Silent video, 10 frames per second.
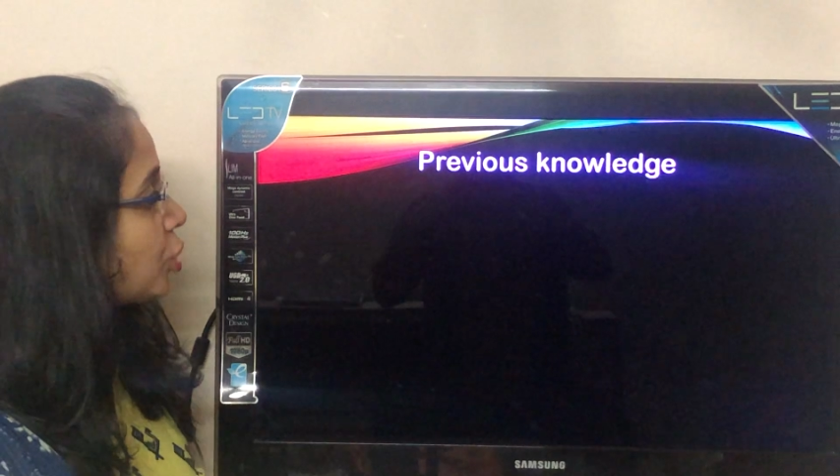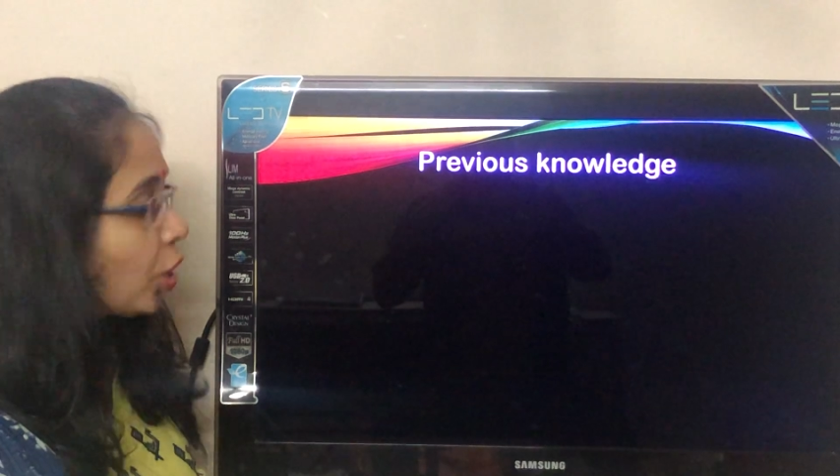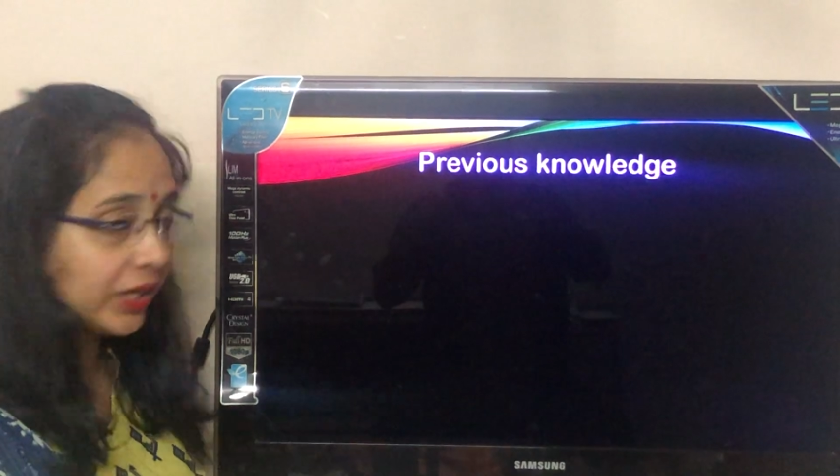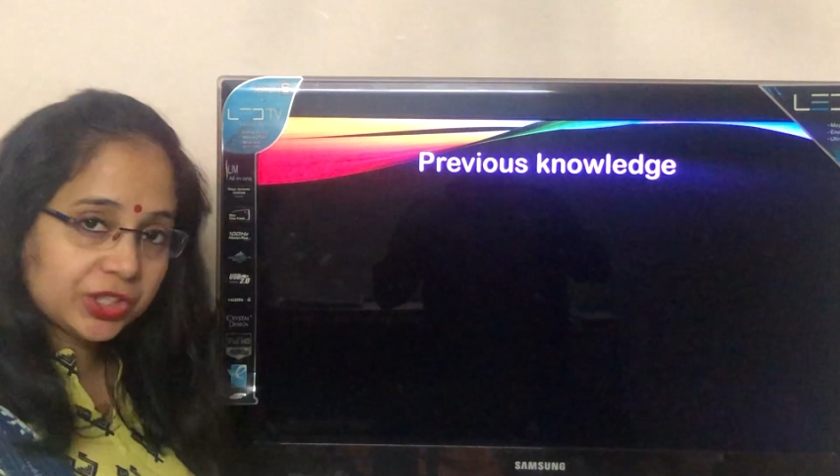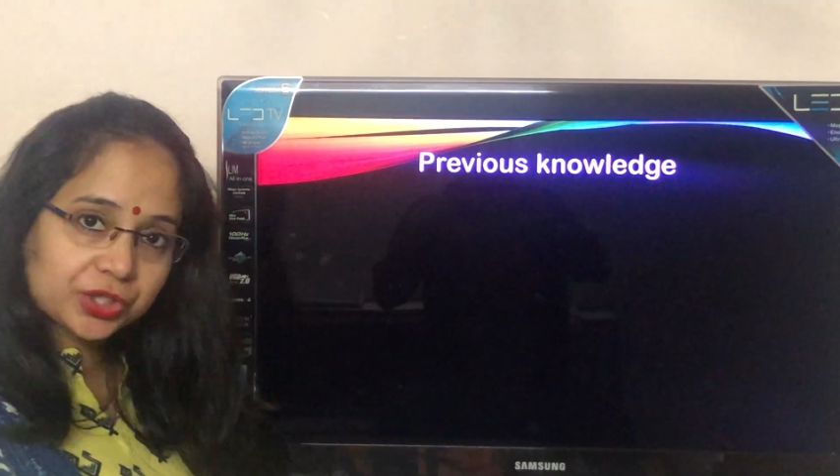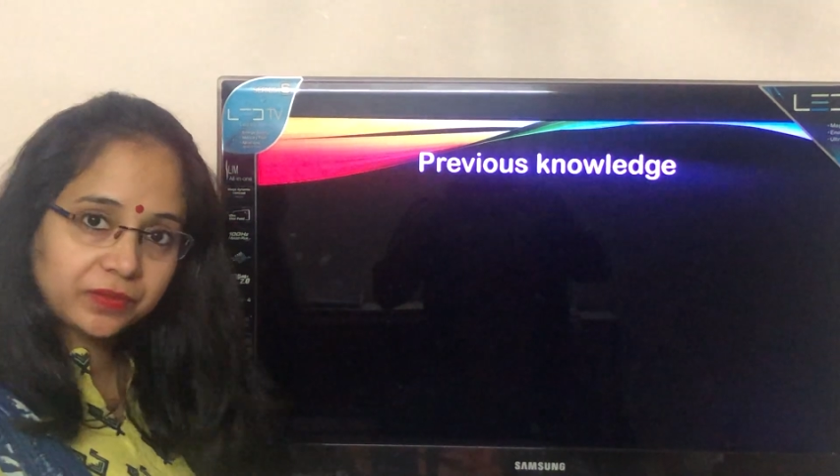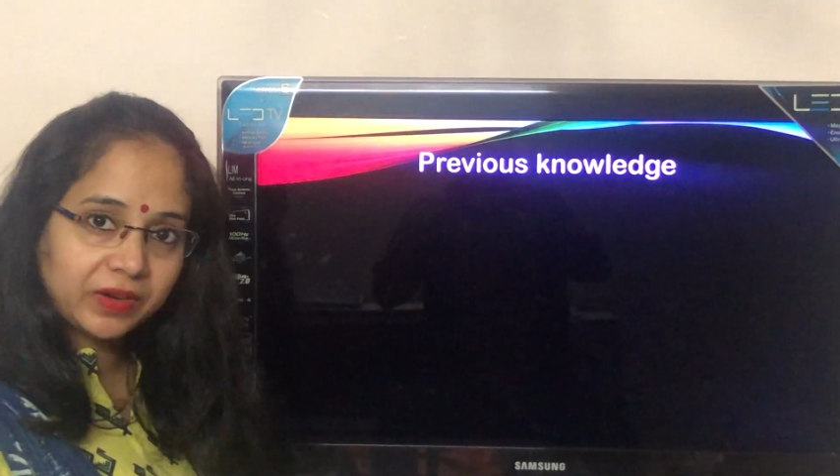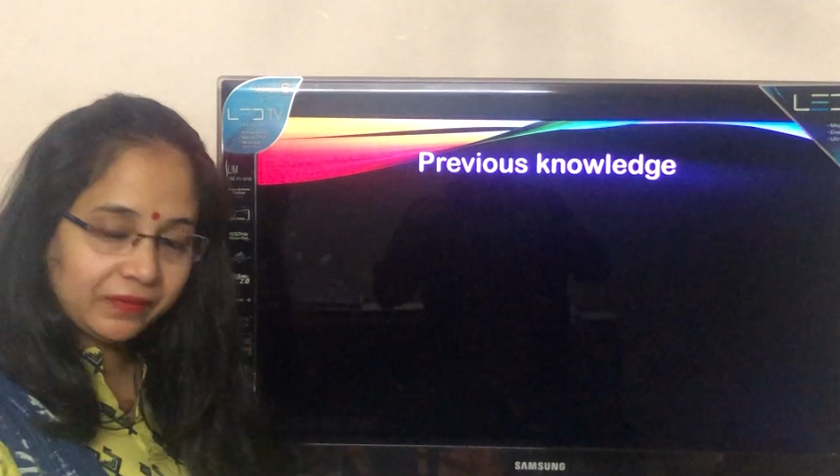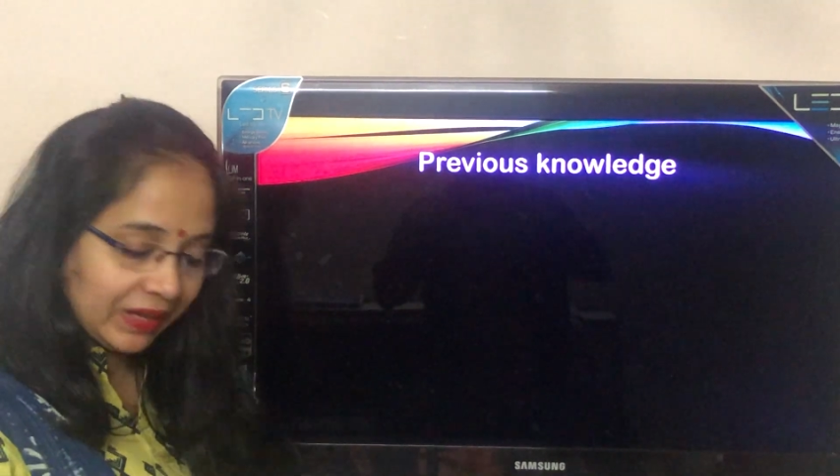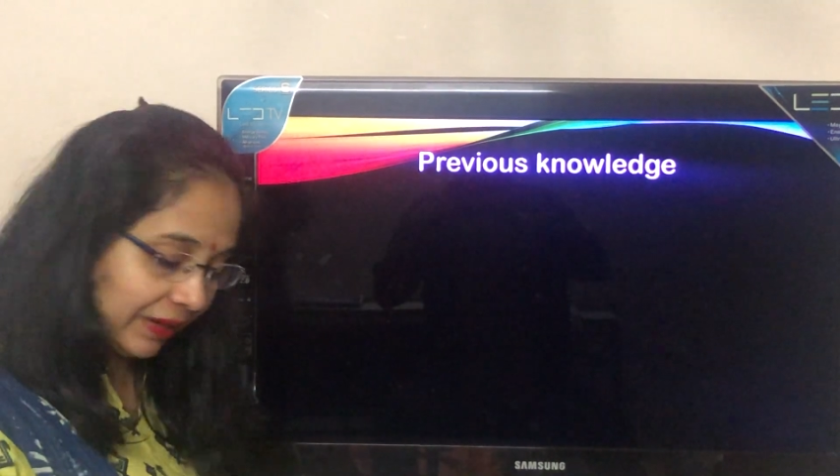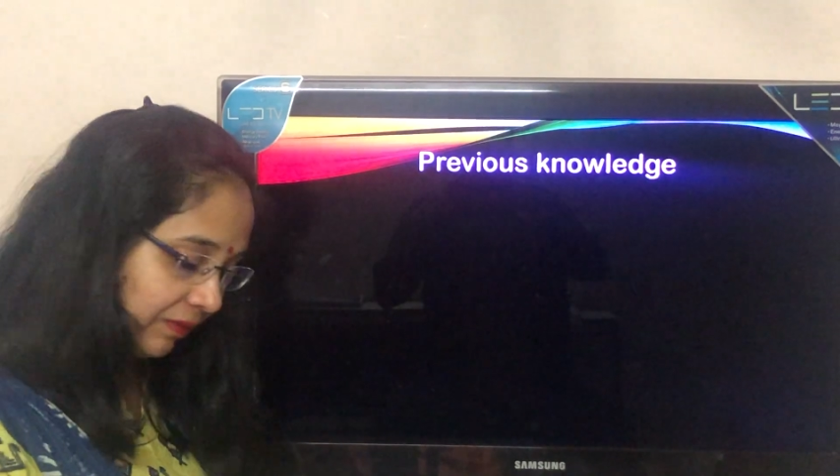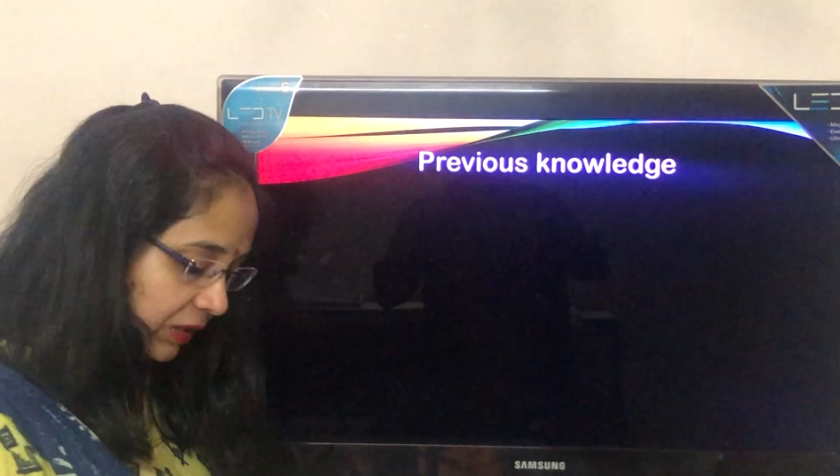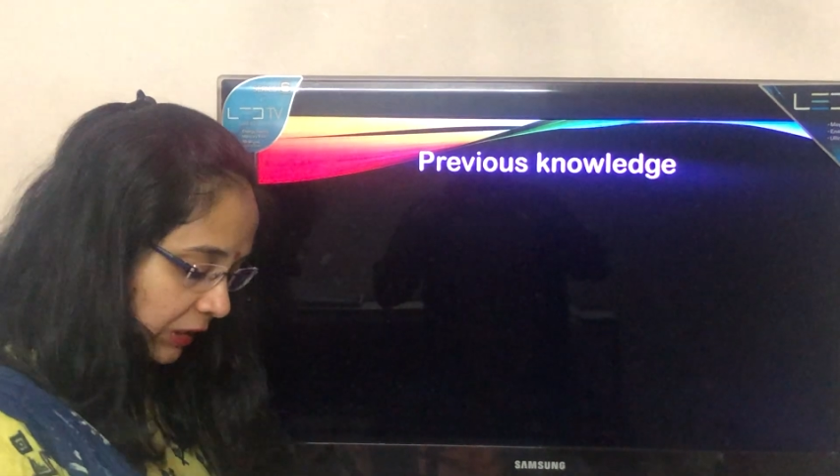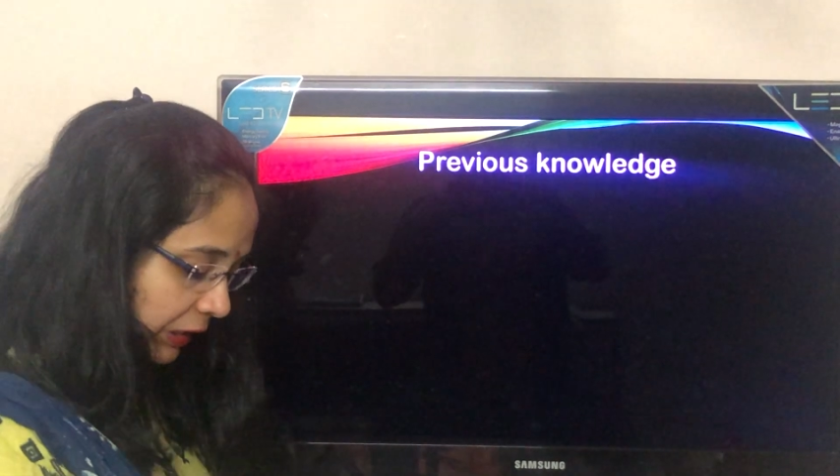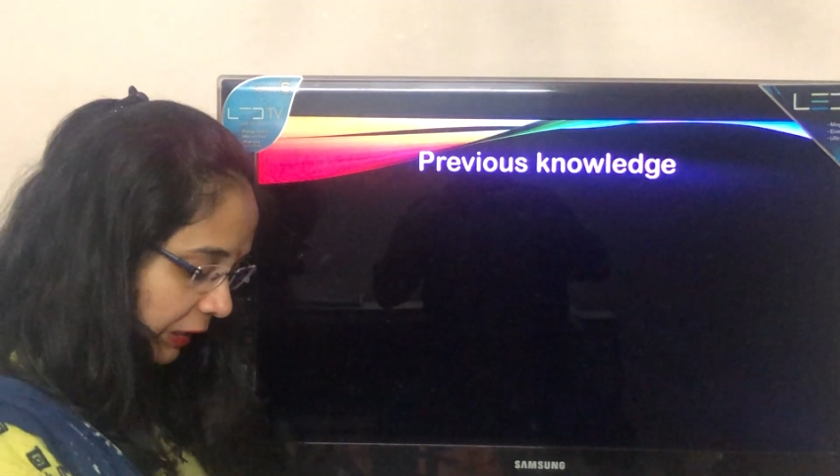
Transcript: knowledge, what we have learned